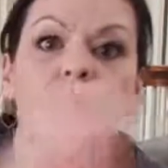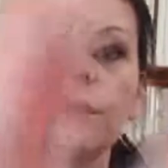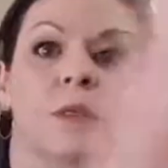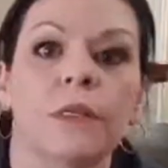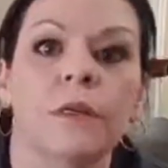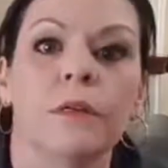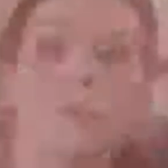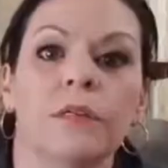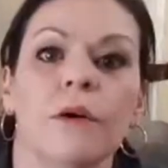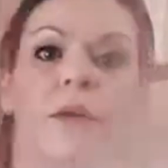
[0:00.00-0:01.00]
Oop,
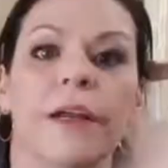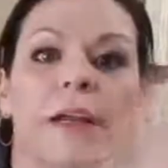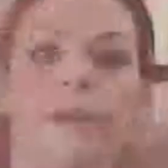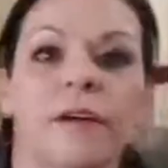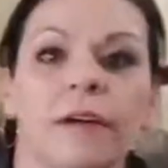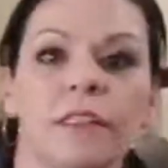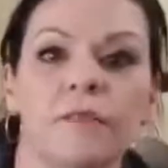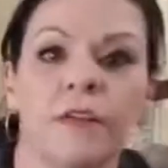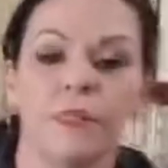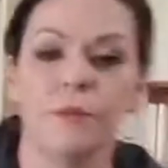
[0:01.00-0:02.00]
sorry, got
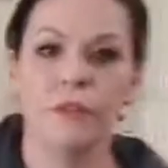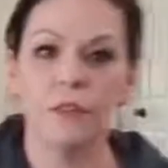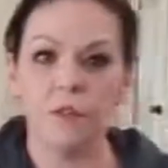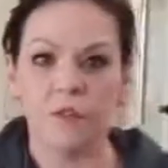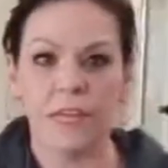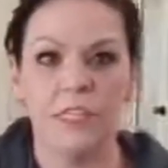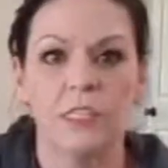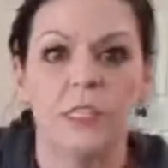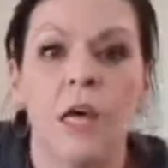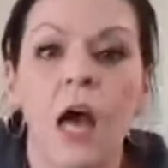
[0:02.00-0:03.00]
some Facebook
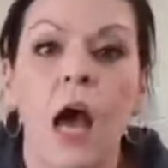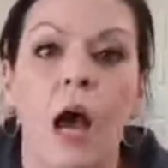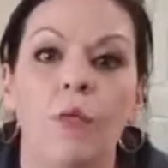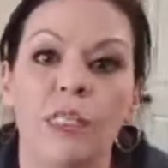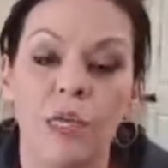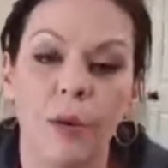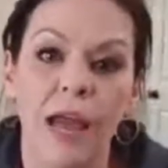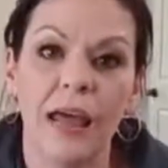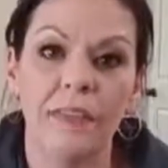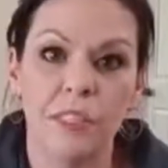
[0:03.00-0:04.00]
notifications. I wish I
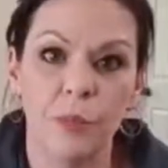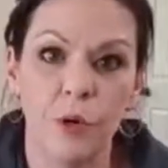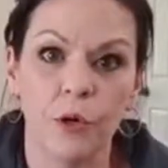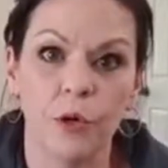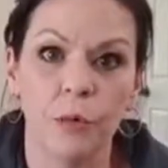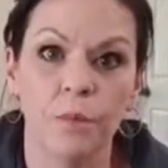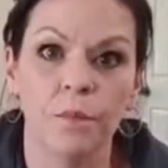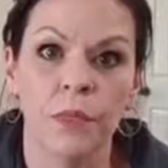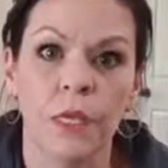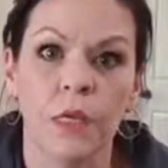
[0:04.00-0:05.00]
would have had this program
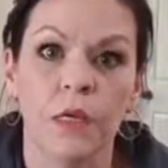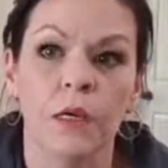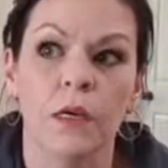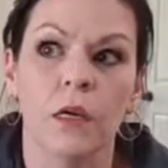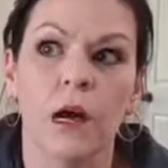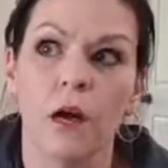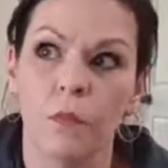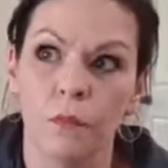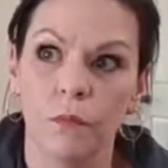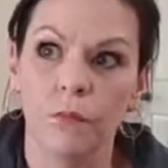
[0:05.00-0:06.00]

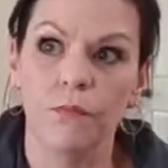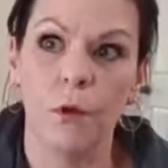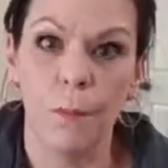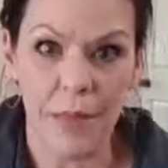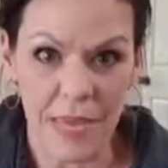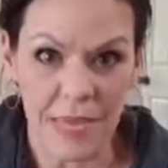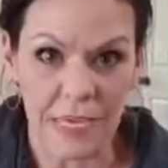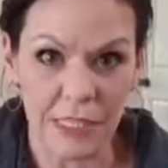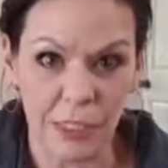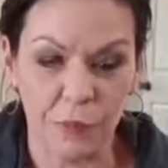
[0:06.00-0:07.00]
for
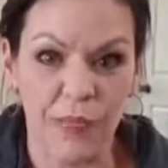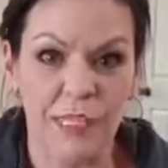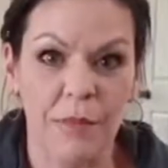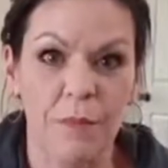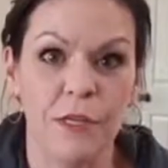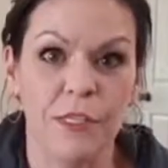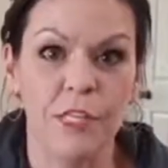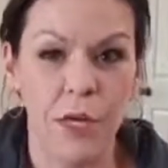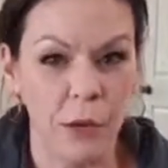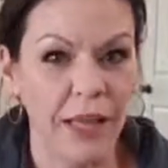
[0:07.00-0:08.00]
me, just because I'm putting,
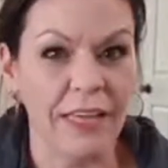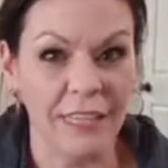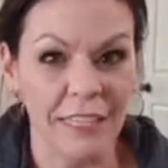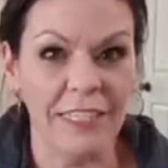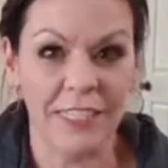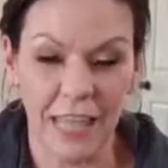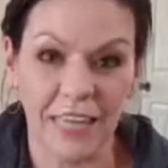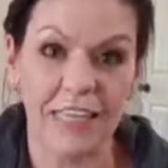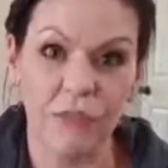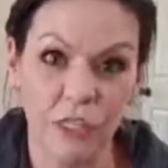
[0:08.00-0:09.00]
you know, like, it just
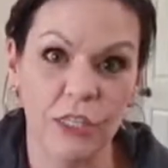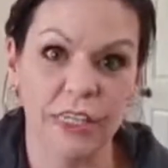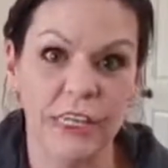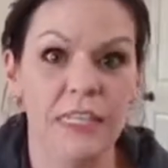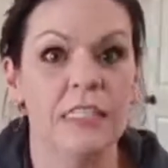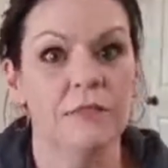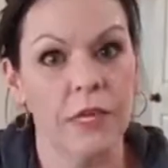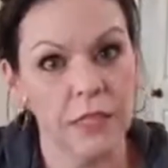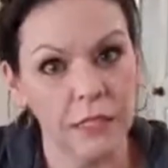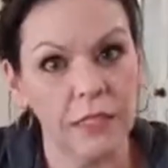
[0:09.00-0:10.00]
kind of gives you the keys of,
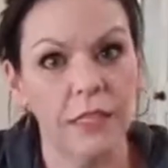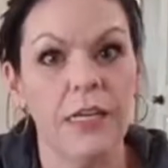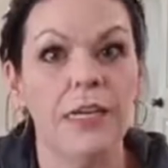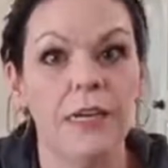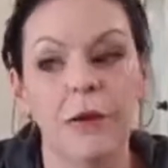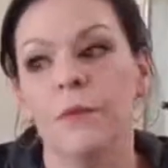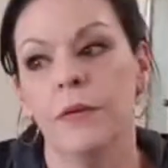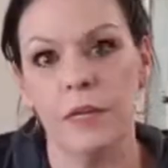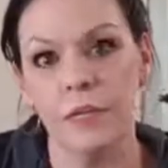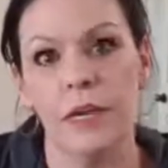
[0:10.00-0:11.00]
like, here you go,
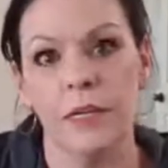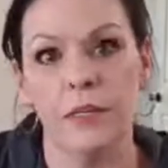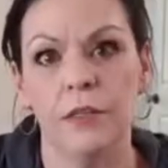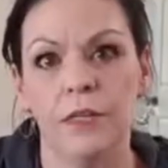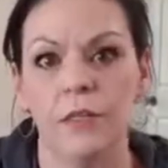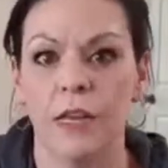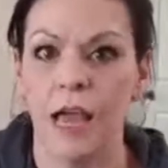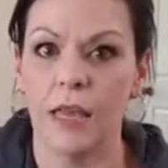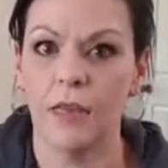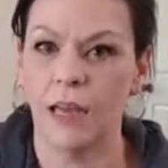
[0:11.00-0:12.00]
here's how you do this. And
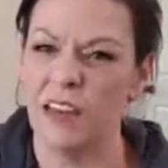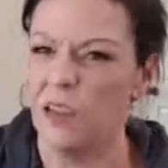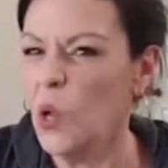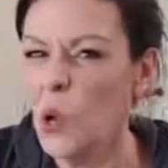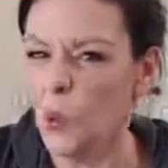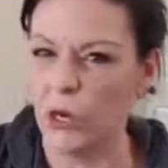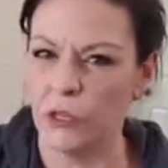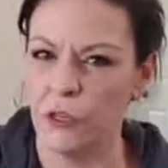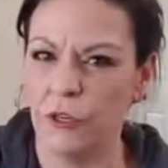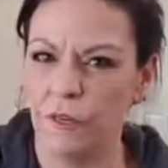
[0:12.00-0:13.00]
I had to kind of
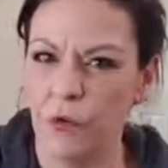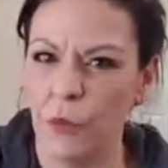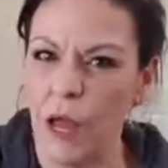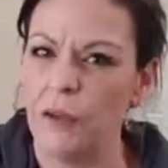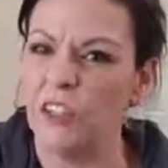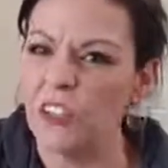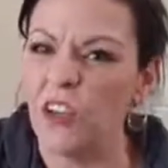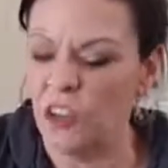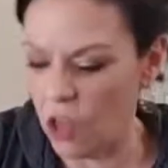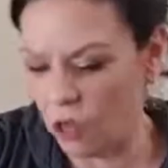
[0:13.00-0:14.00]
work through it for a while, and it
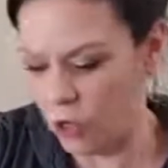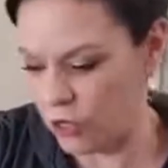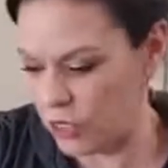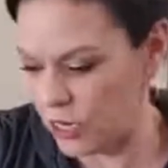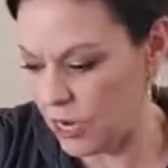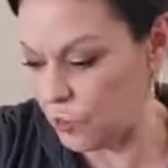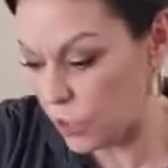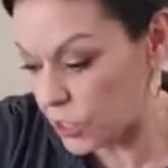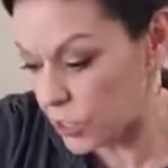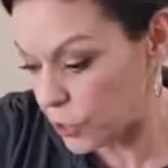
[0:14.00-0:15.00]
took a lot longer than I'd
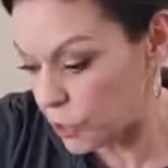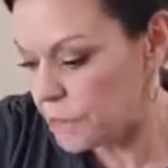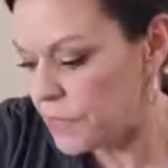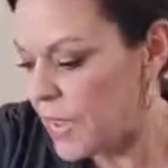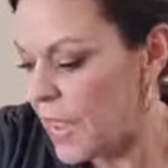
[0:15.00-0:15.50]
want to.